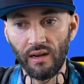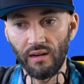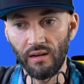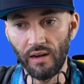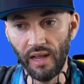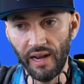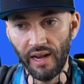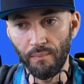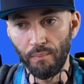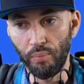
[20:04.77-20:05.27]

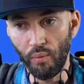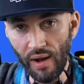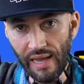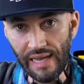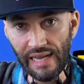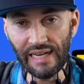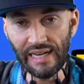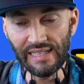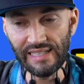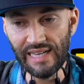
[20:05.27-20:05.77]
and
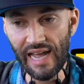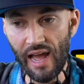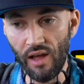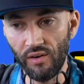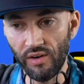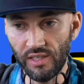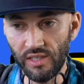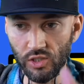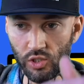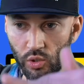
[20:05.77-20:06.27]
breaking it down
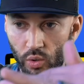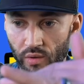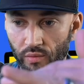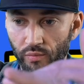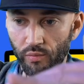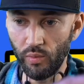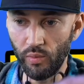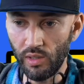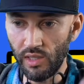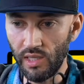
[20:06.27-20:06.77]
into a
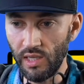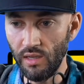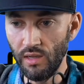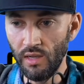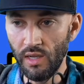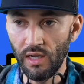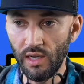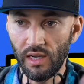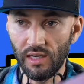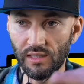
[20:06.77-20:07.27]
really
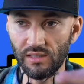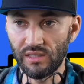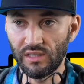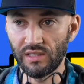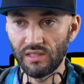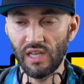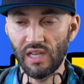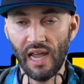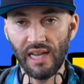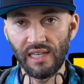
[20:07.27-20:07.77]

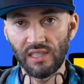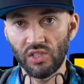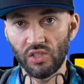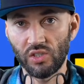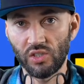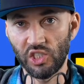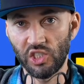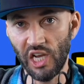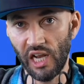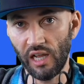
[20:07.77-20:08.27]
concise
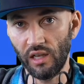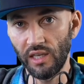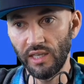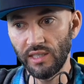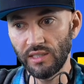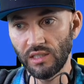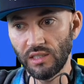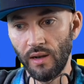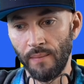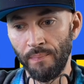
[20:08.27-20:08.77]

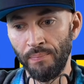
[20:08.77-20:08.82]
checklist